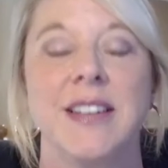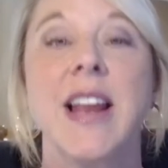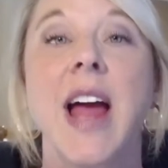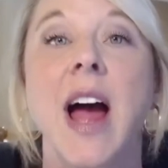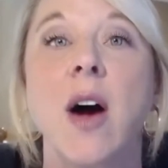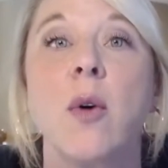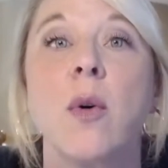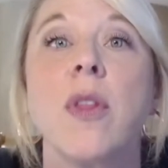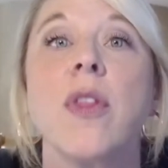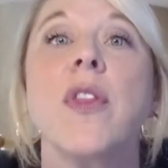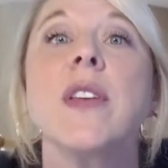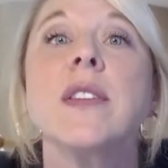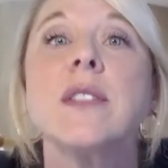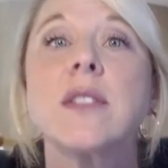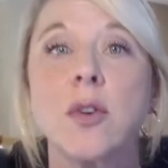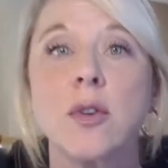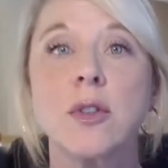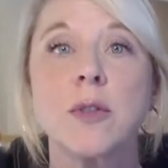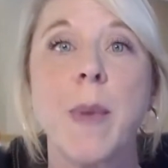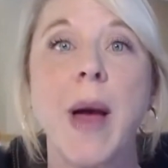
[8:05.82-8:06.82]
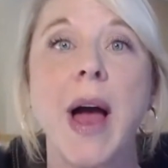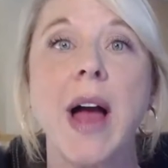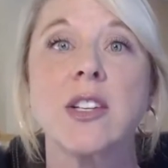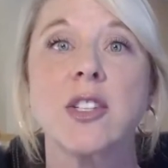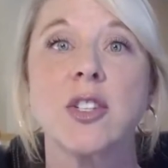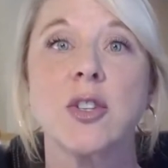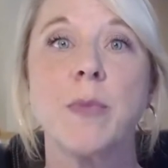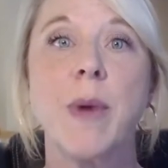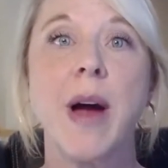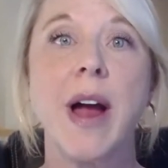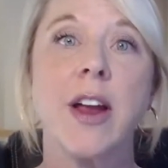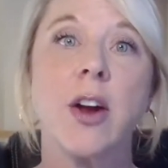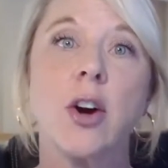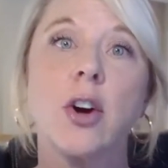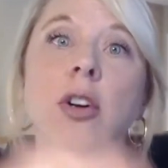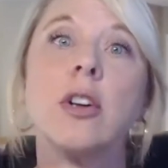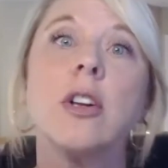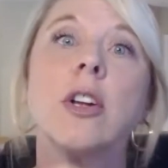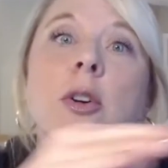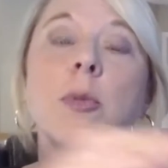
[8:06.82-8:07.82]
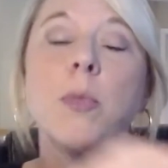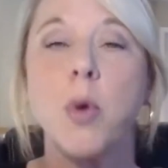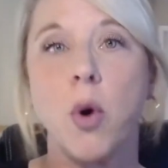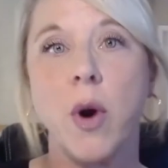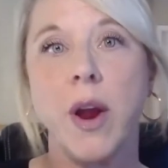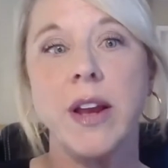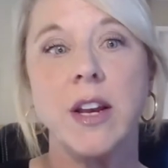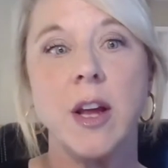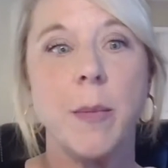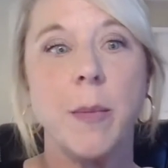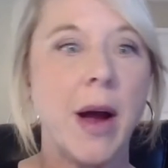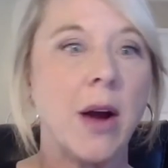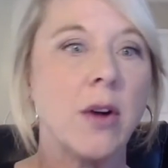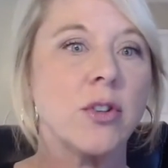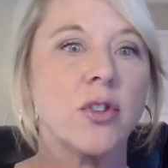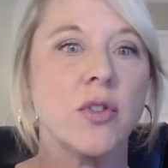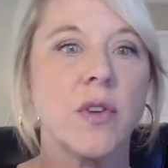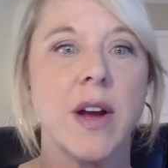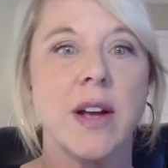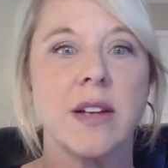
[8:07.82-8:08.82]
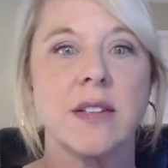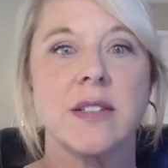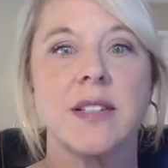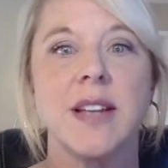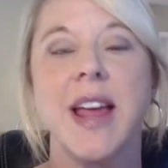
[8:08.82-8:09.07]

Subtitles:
Now, this goes back to my earlier point about trust.